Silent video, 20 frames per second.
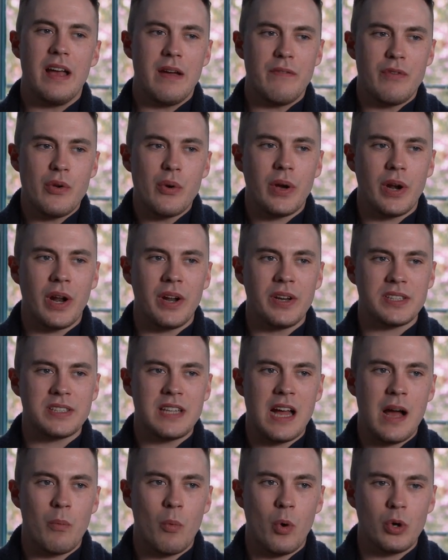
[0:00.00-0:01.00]
if you can
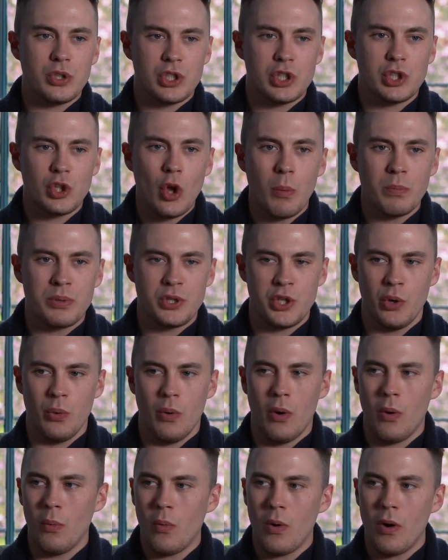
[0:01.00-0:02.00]
understand what stops
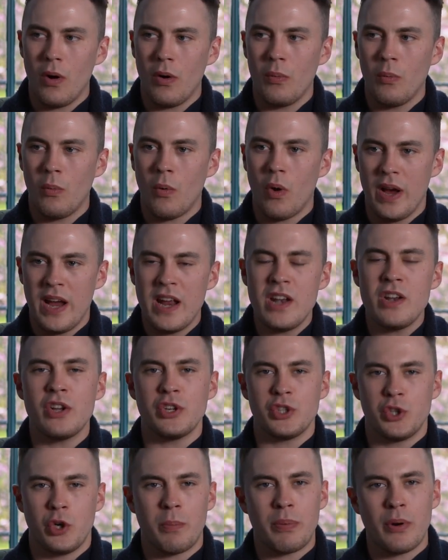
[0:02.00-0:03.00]
you or what
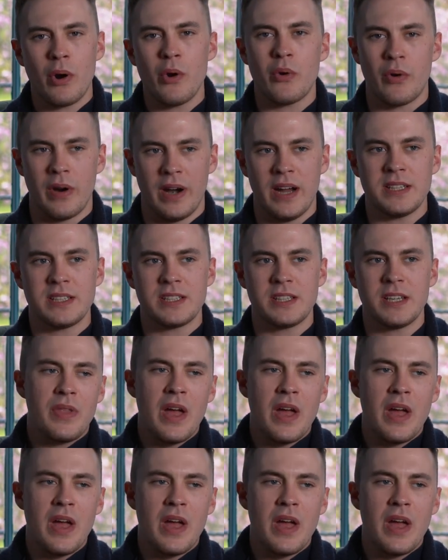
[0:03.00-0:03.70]
hinders your progress,